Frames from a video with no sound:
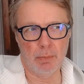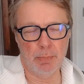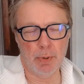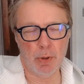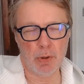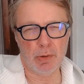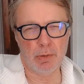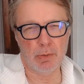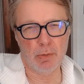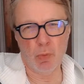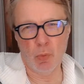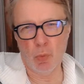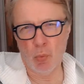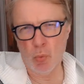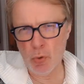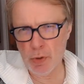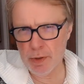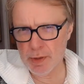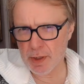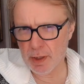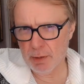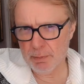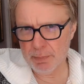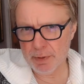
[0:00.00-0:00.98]
But
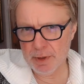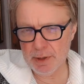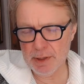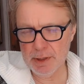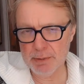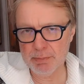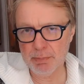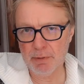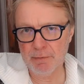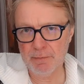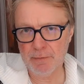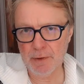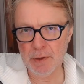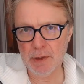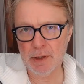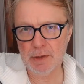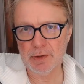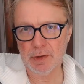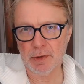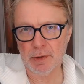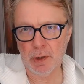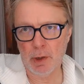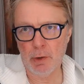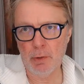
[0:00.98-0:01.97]
would companies prefer
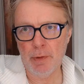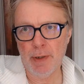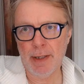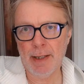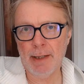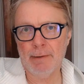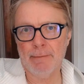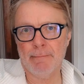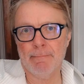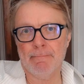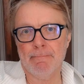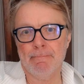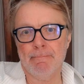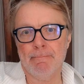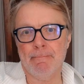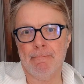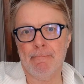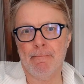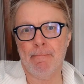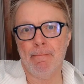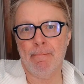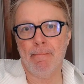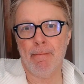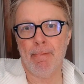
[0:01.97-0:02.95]
to know that?
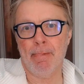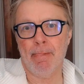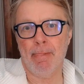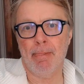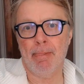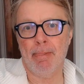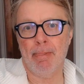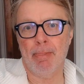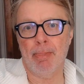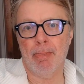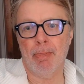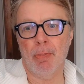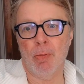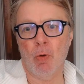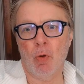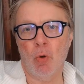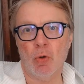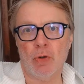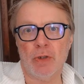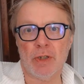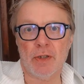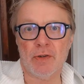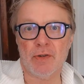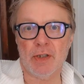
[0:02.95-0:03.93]

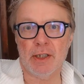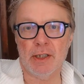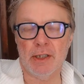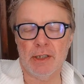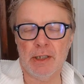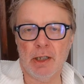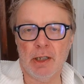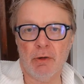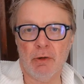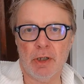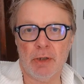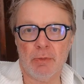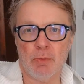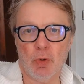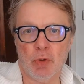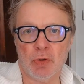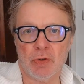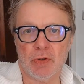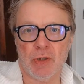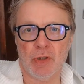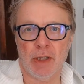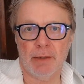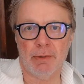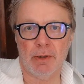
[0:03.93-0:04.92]
Or does it encourage more
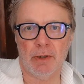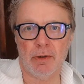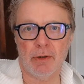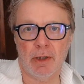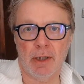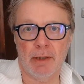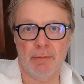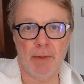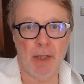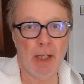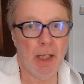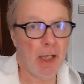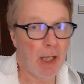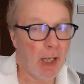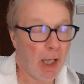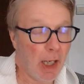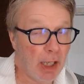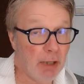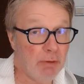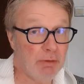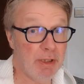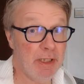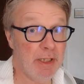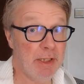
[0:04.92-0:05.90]
cybercrime?
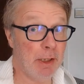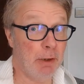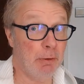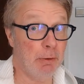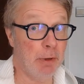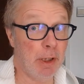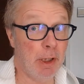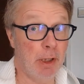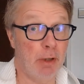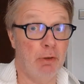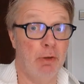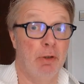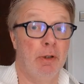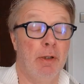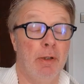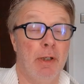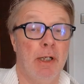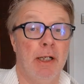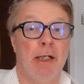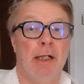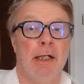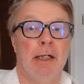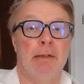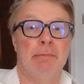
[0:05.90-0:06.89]
I really don't know.
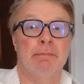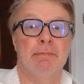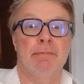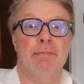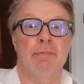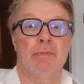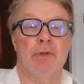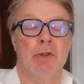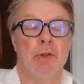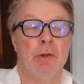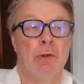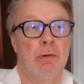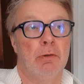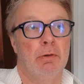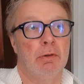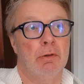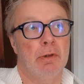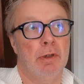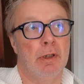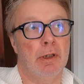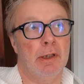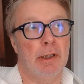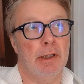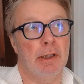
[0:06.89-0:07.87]

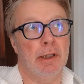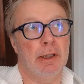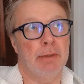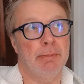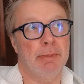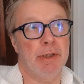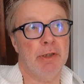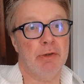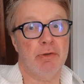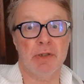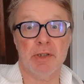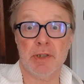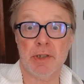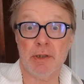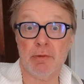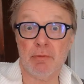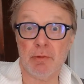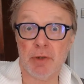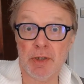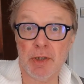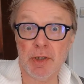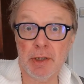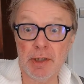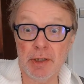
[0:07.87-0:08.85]
So I'd be interested in
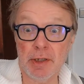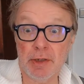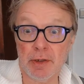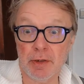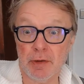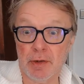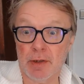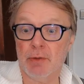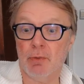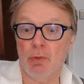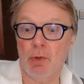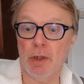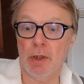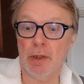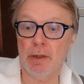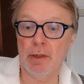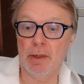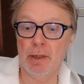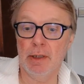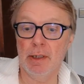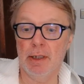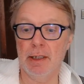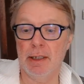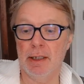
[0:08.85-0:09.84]
returning to this
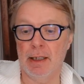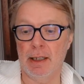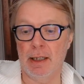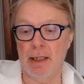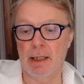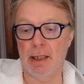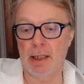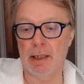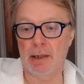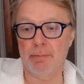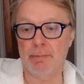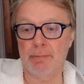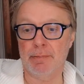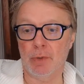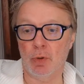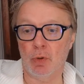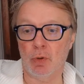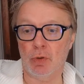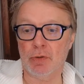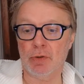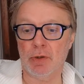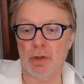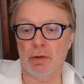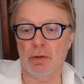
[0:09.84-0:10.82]
one.
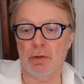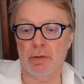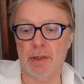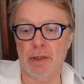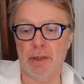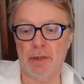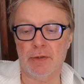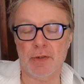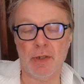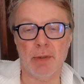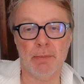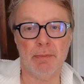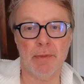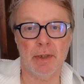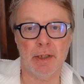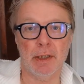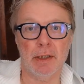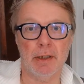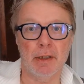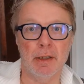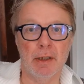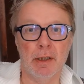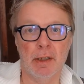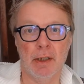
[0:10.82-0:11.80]
Also, it's
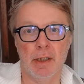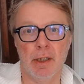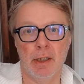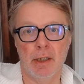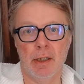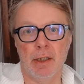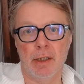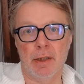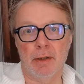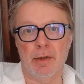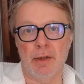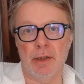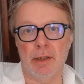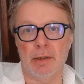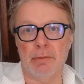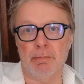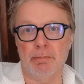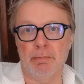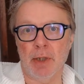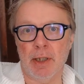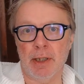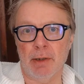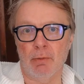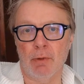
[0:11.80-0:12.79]
something
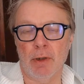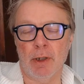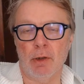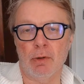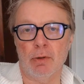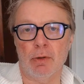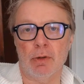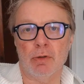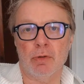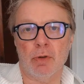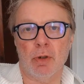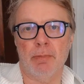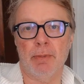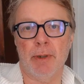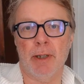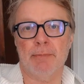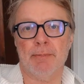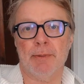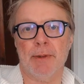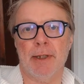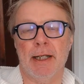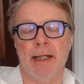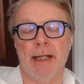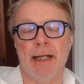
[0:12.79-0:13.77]
that might well crop
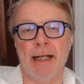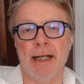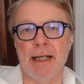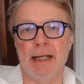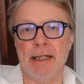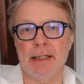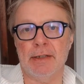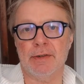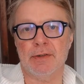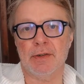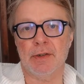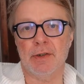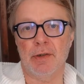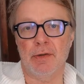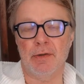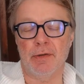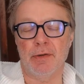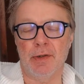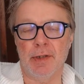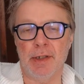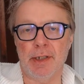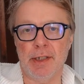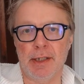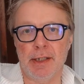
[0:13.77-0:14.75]
up at
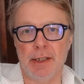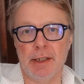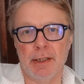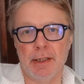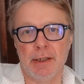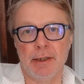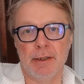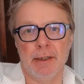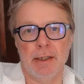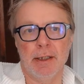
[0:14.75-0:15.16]
the